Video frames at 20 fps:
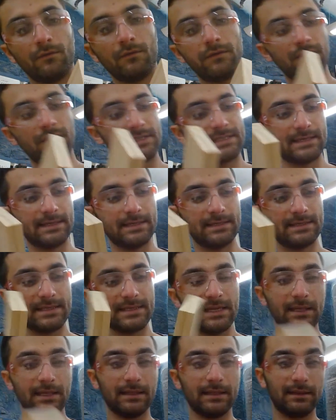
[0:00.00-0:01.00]

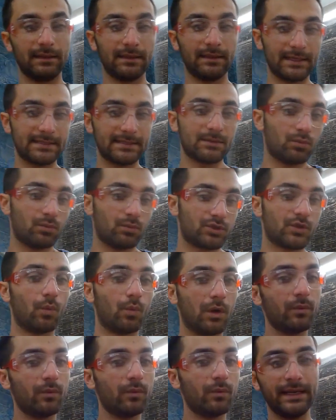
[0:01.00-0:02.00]
So
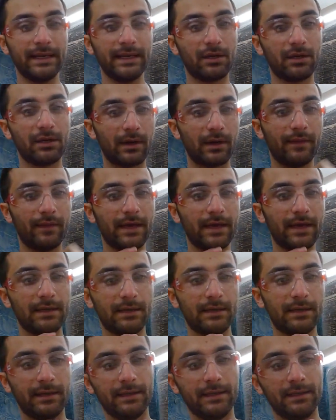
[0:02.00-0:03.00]
one way to get around
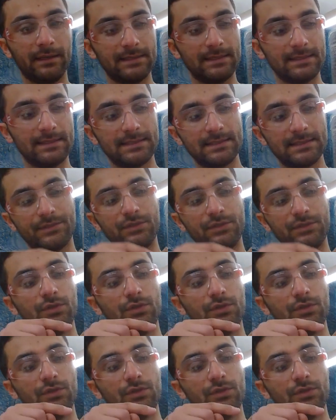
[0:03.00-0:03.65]
that is